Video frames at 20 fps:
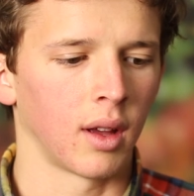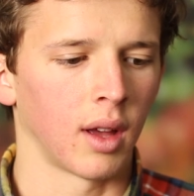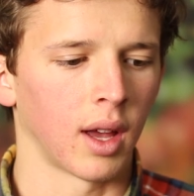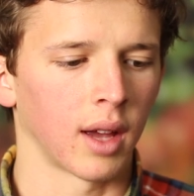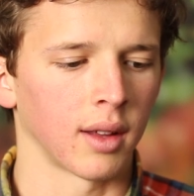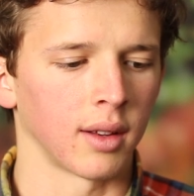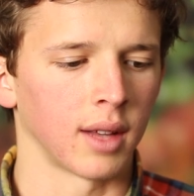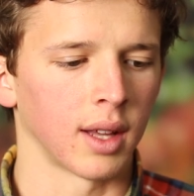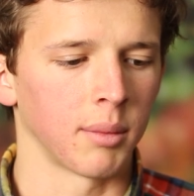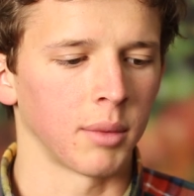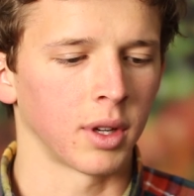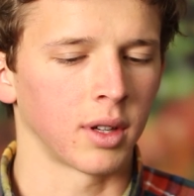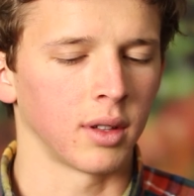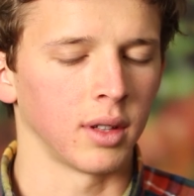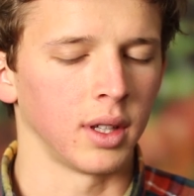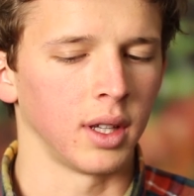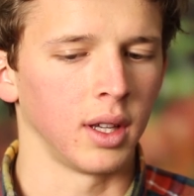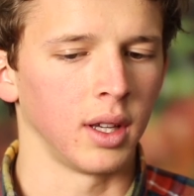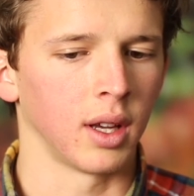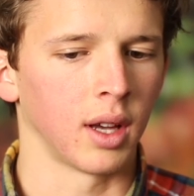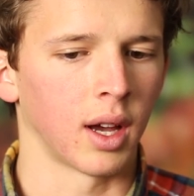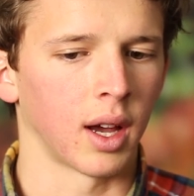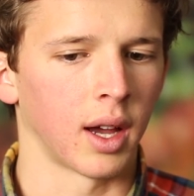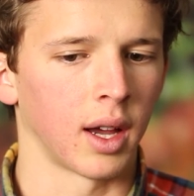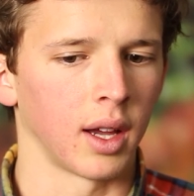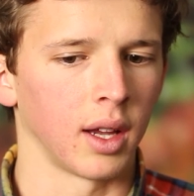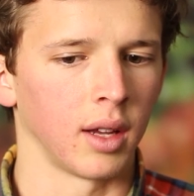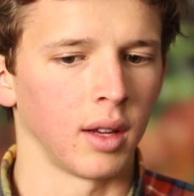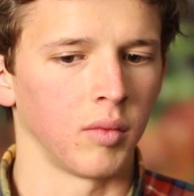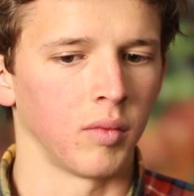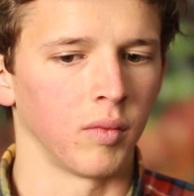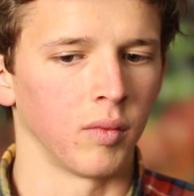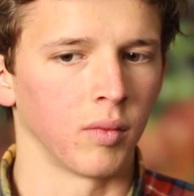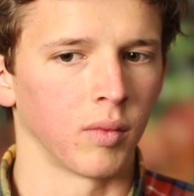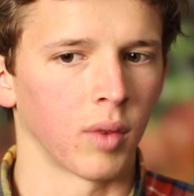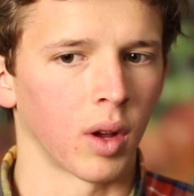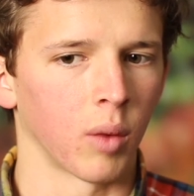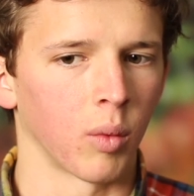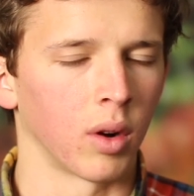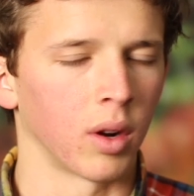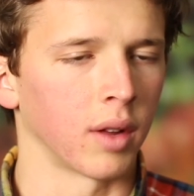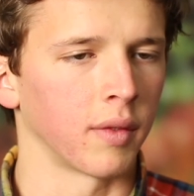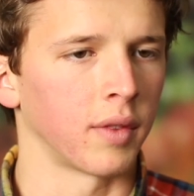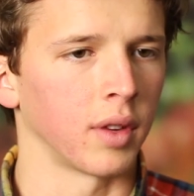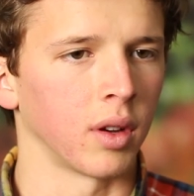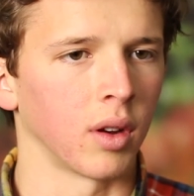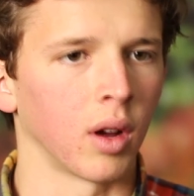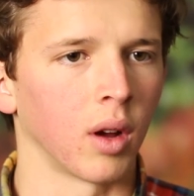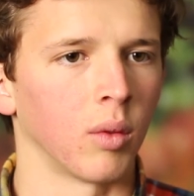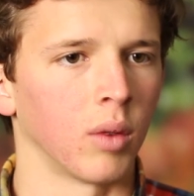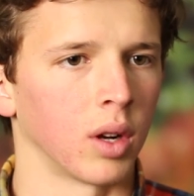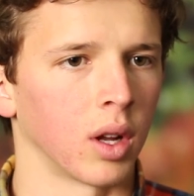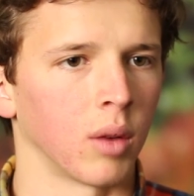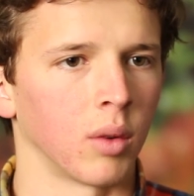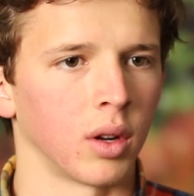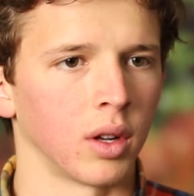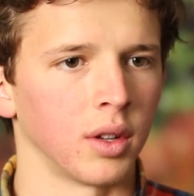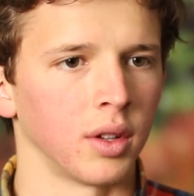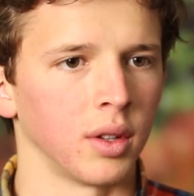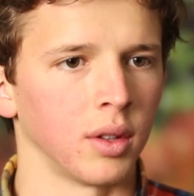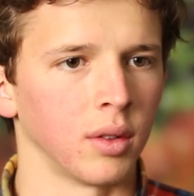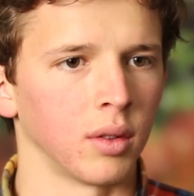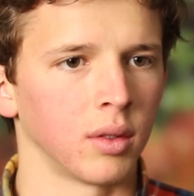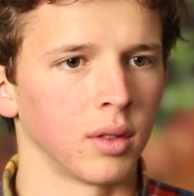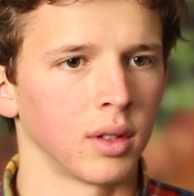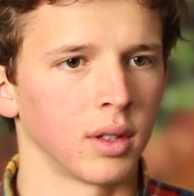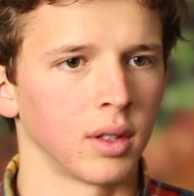Academically, I want to figure out what I want to do.